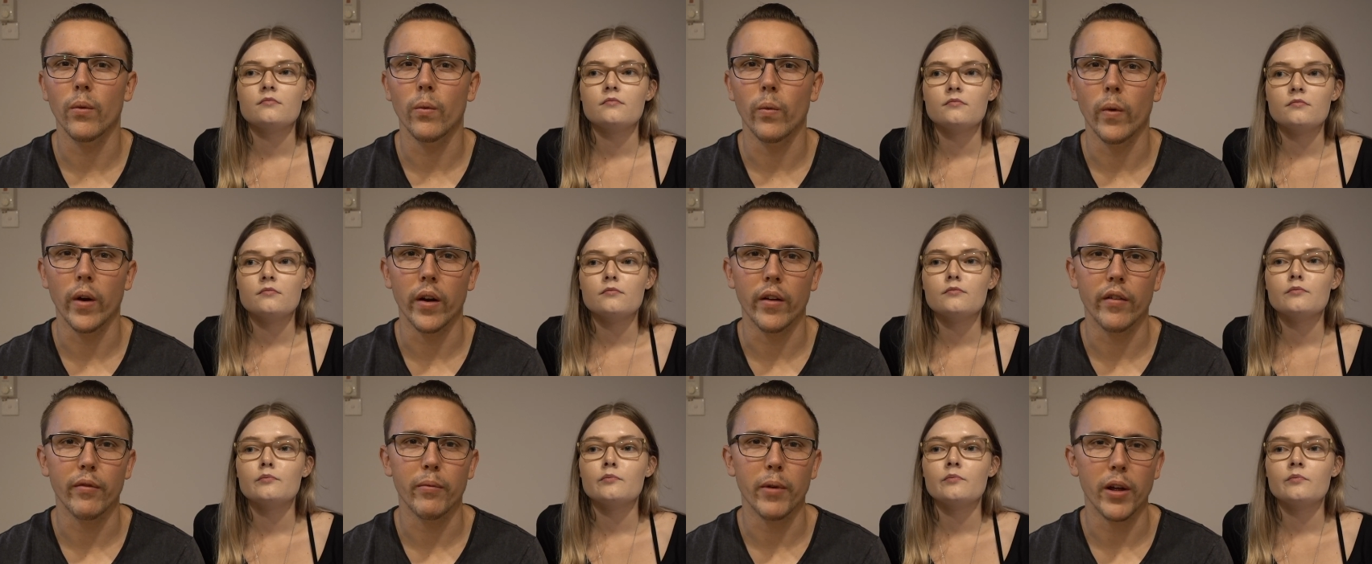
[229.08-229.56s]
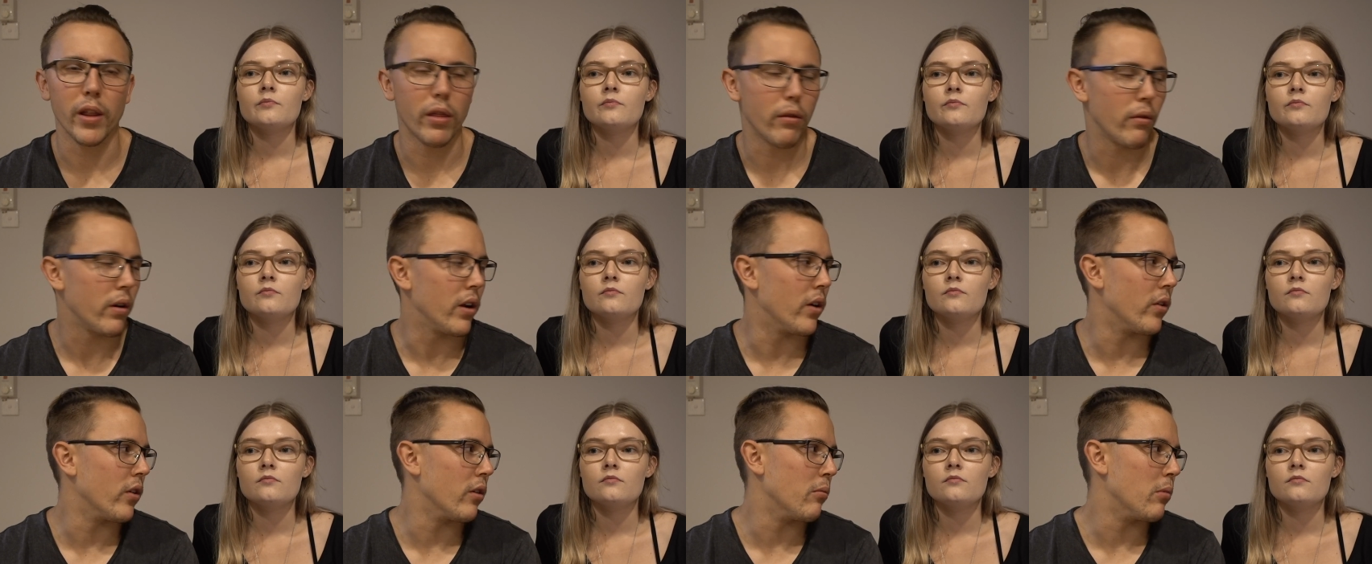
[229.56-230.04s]
Speaker 1: one of my 3
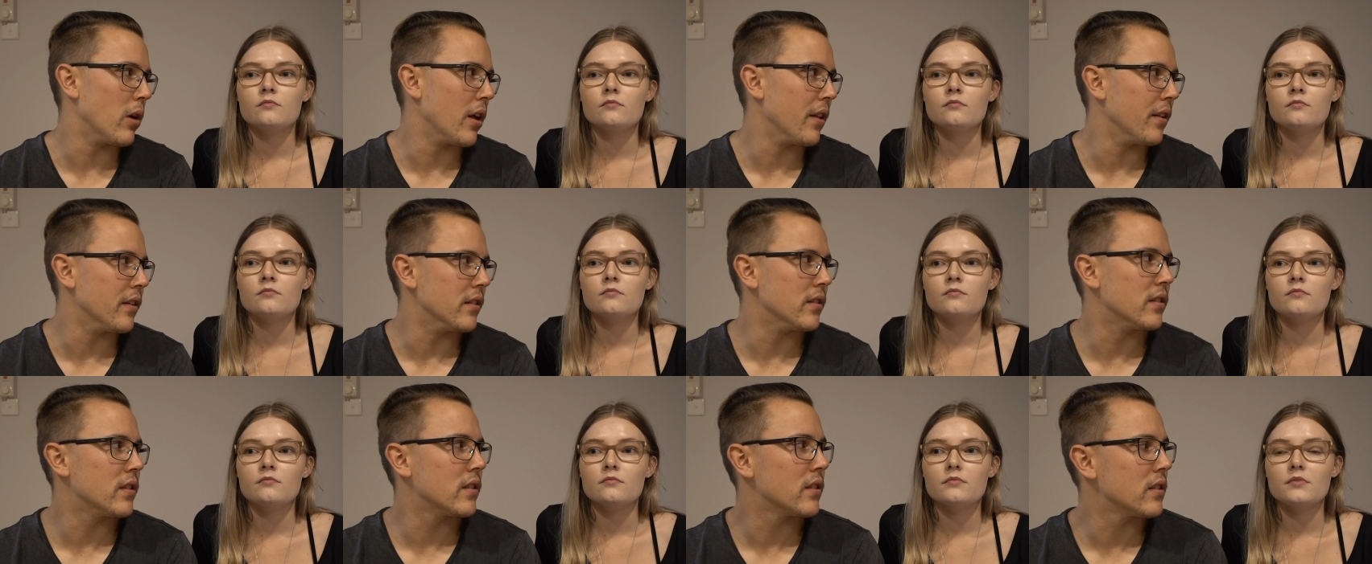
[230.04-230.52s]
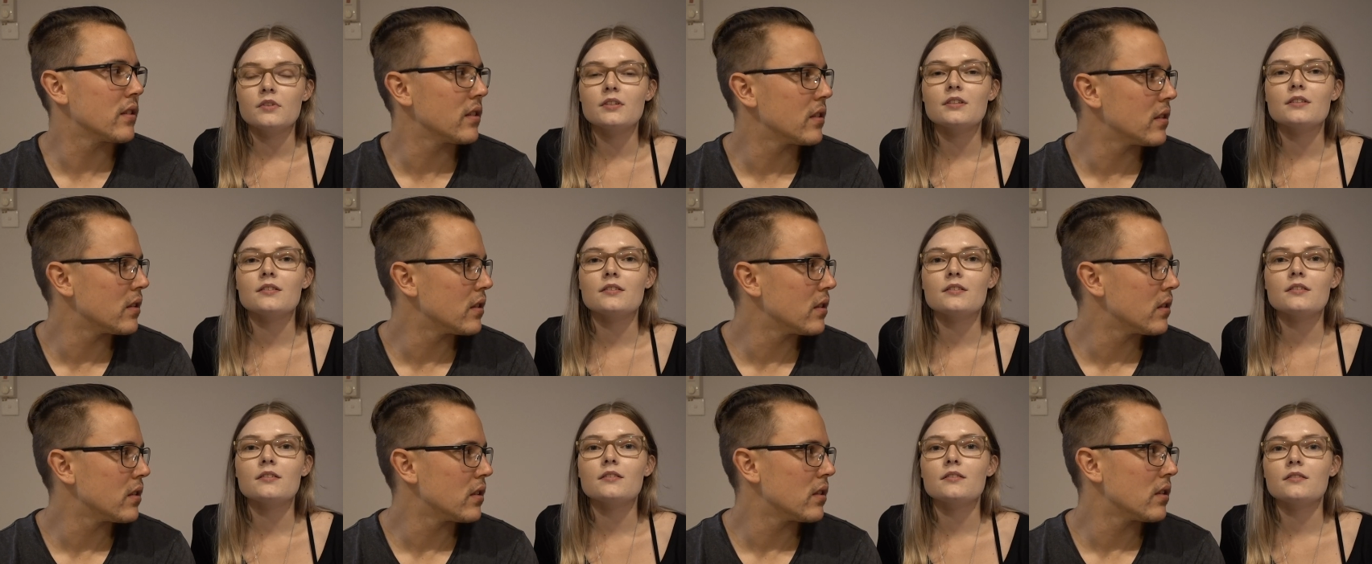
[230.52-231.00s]
older brothers.
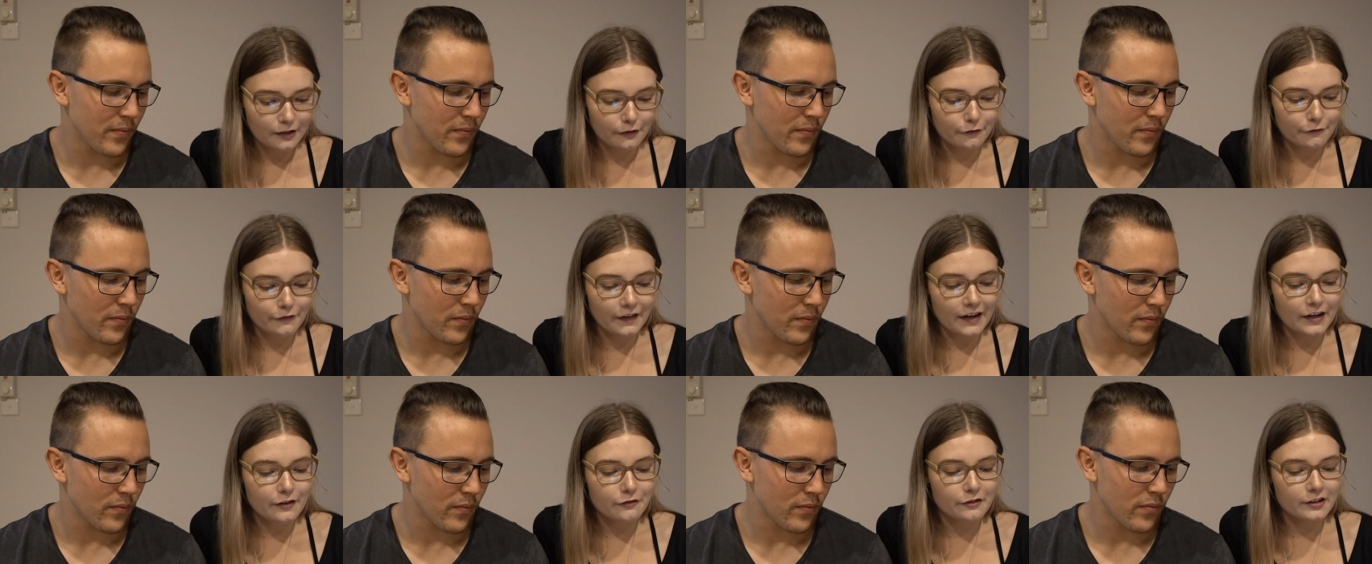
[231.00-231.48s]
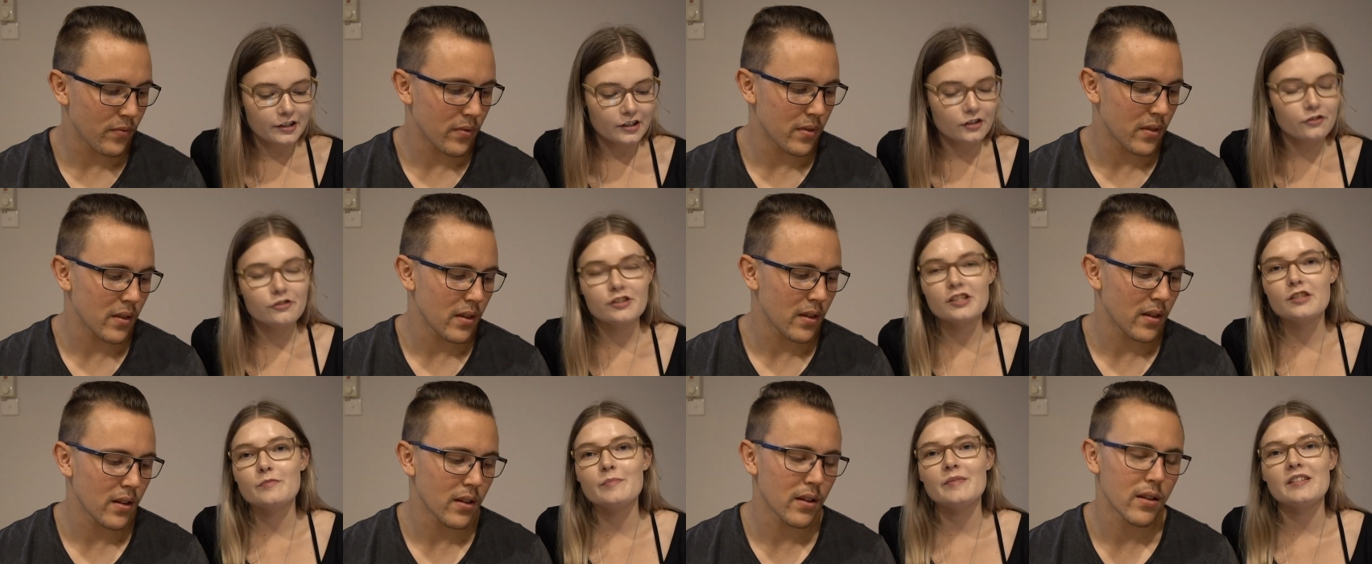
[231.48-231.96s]
Speaker 2: Favourite
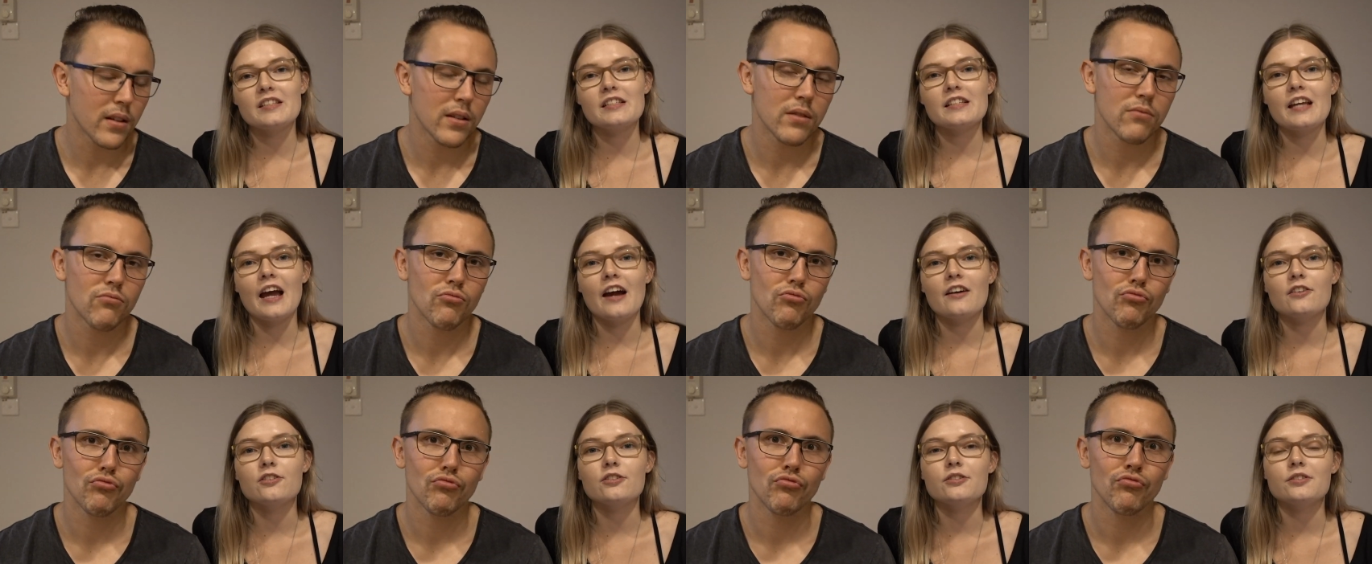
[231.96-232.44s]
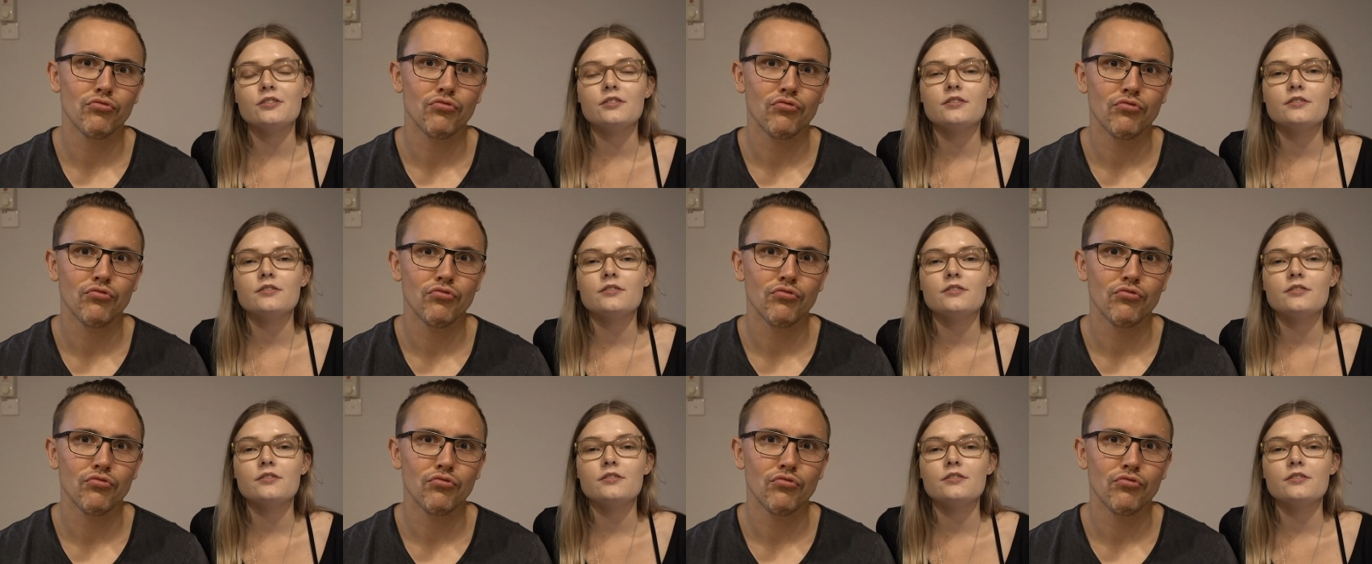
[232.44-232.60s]
Christmas carol?